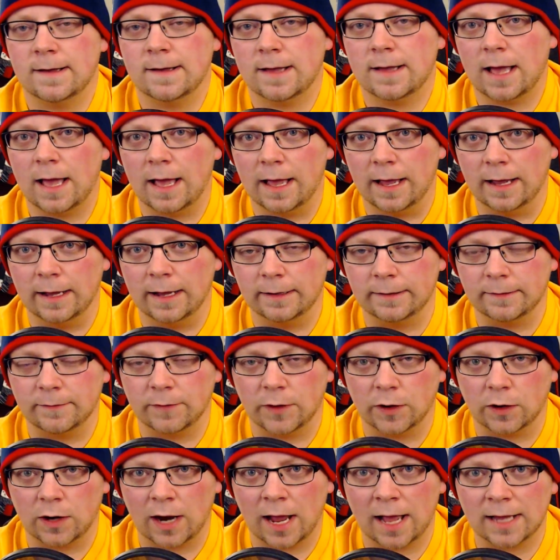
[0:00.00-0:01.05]
And
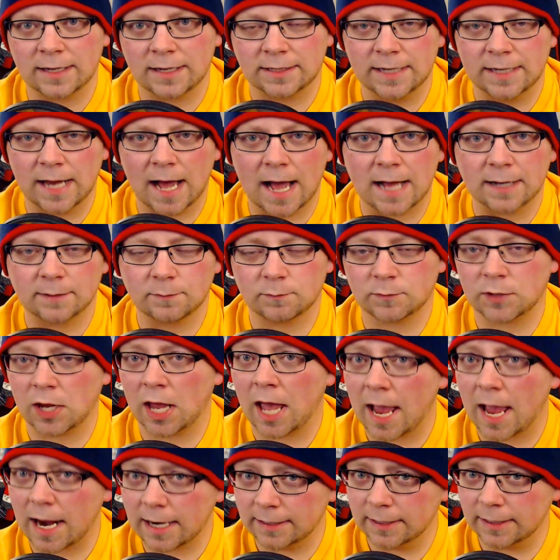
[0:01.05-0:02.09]
there has not
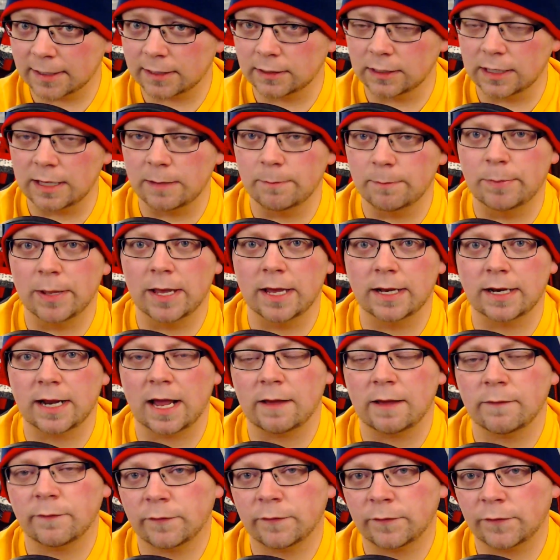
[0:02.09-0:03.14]
technically been
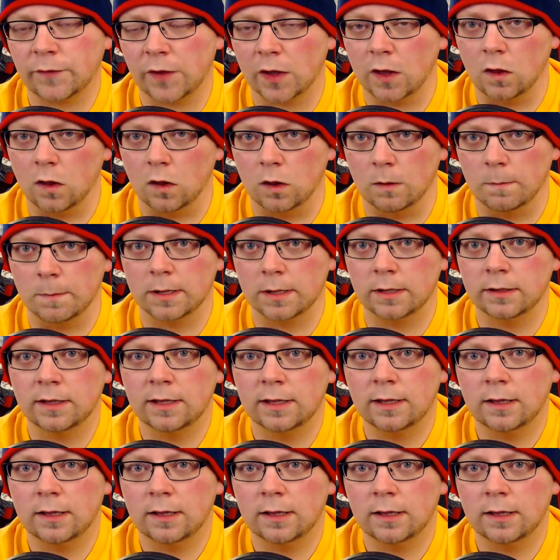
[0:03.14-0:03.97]
a film